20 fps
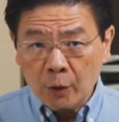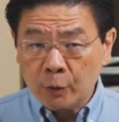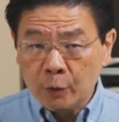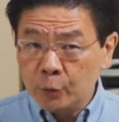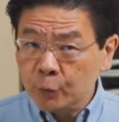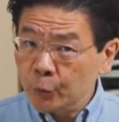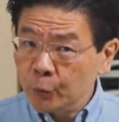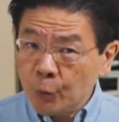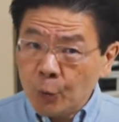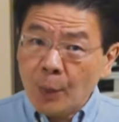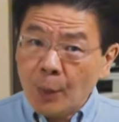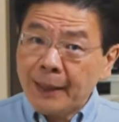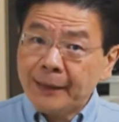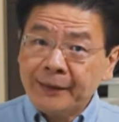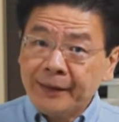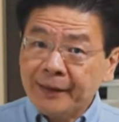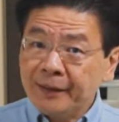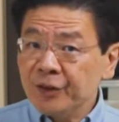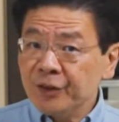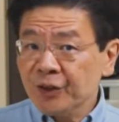No
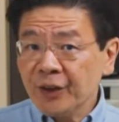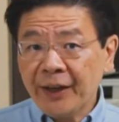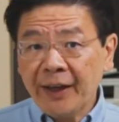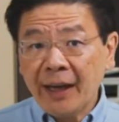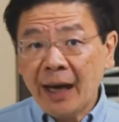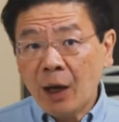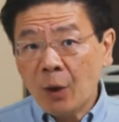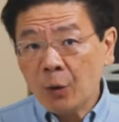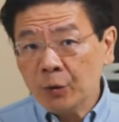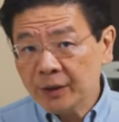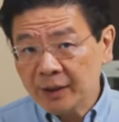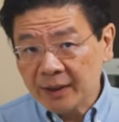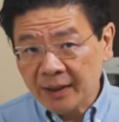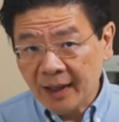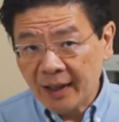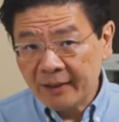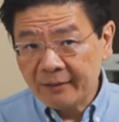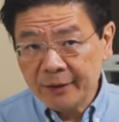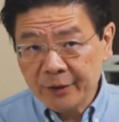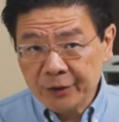one can say how the
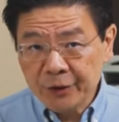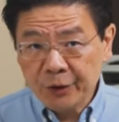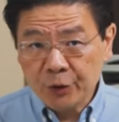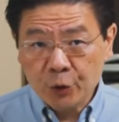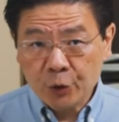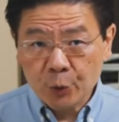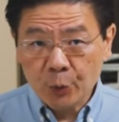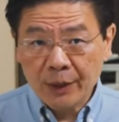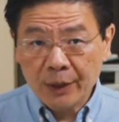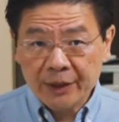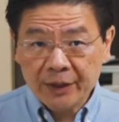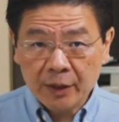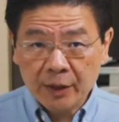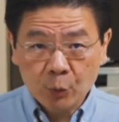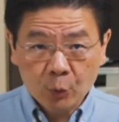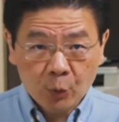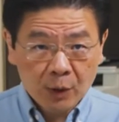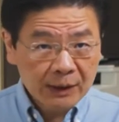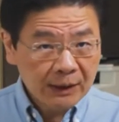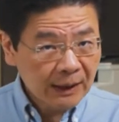current
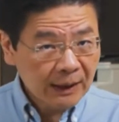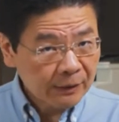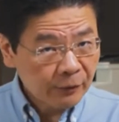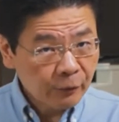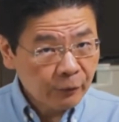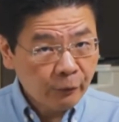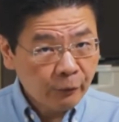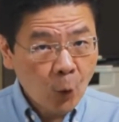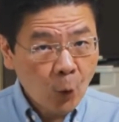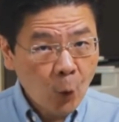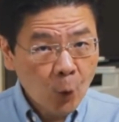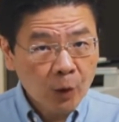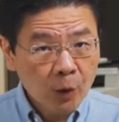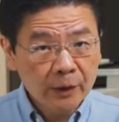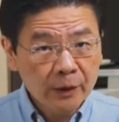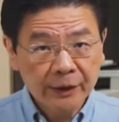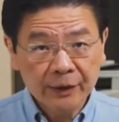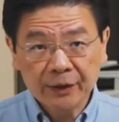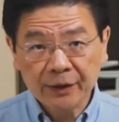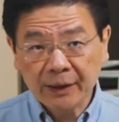situation will
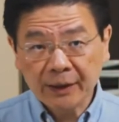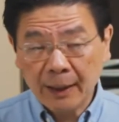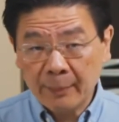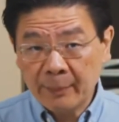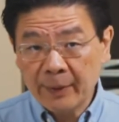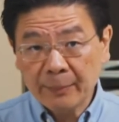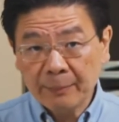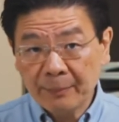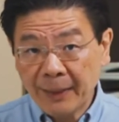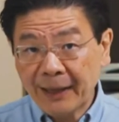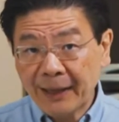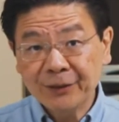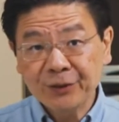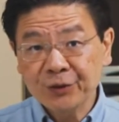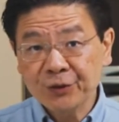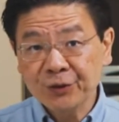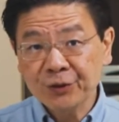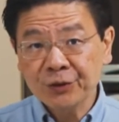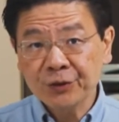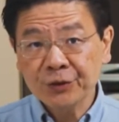unfold in the coming
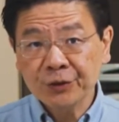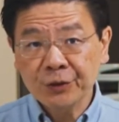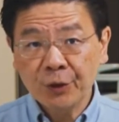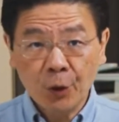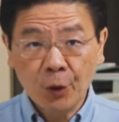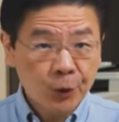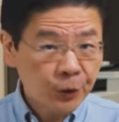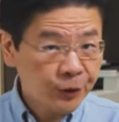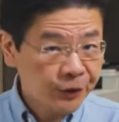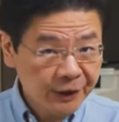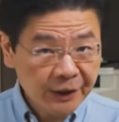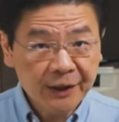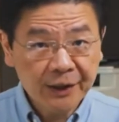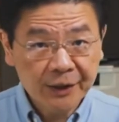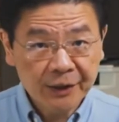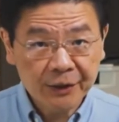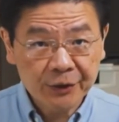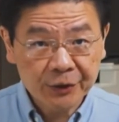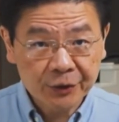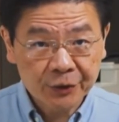months or
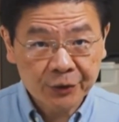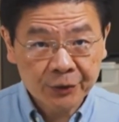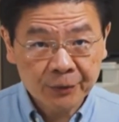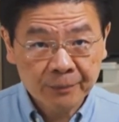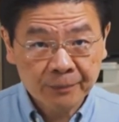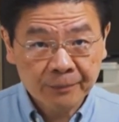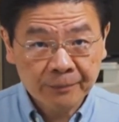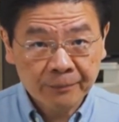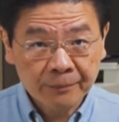years.